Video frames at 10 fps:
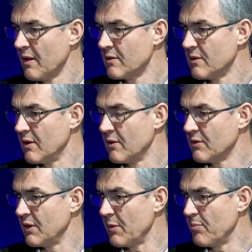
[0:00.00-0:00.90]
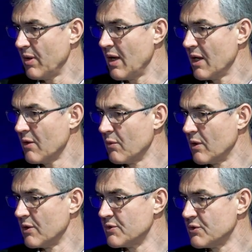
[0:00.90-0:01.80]
The reply
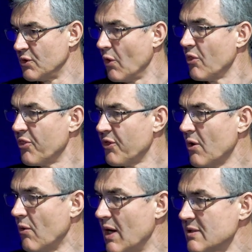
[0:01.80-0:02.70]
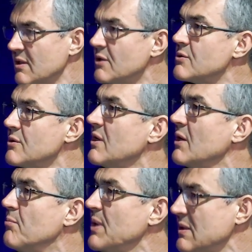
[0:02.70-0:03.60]
was, don't throw us into the
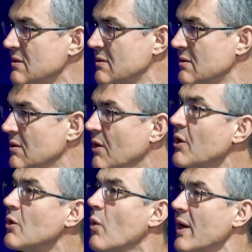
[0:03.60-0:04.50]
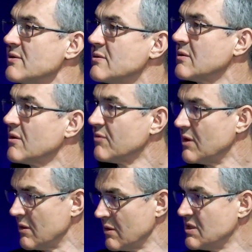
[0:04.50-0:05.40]
abyss. The request of
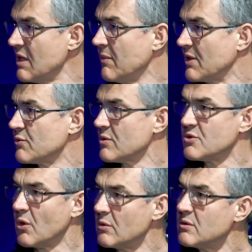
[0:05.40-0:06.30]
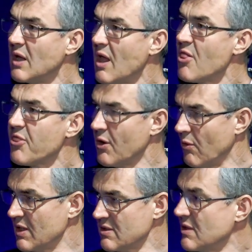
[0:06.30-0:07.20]
the demons was, don't
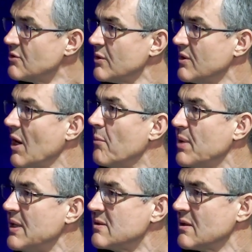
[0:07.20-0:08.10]
throw us into the abyss.